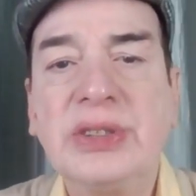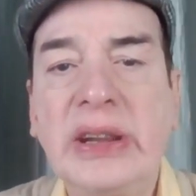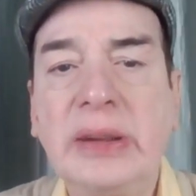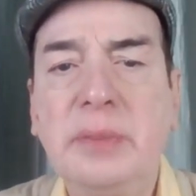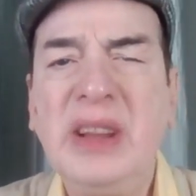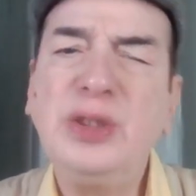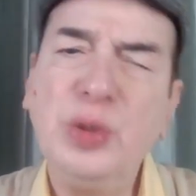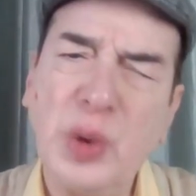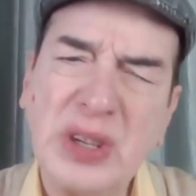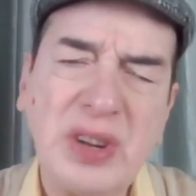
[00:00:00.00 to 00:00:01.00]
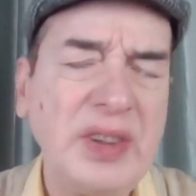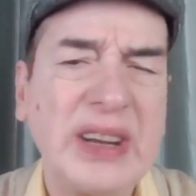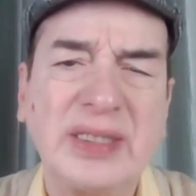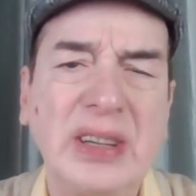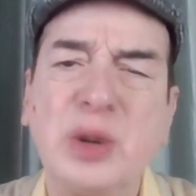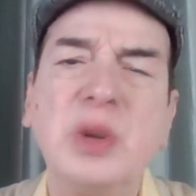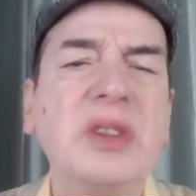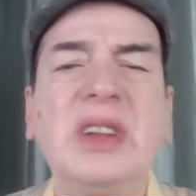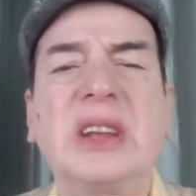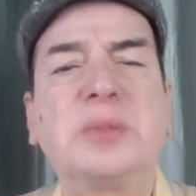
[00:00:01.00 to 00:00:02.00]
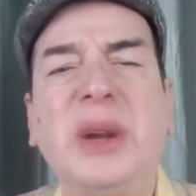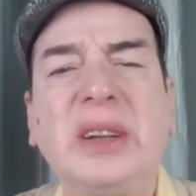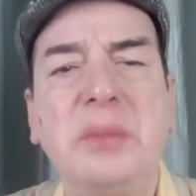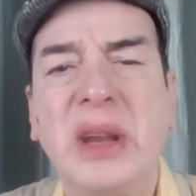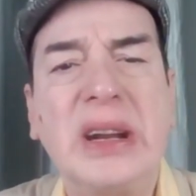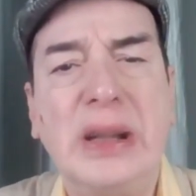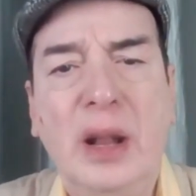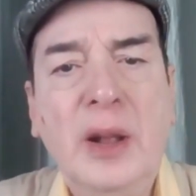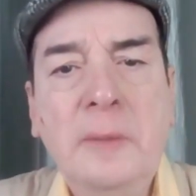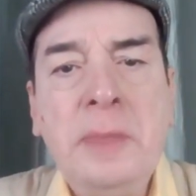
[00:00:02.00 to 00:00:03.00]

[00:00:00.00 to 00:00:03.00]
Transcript: taking place to whatever extent. Don't even expect a miracle.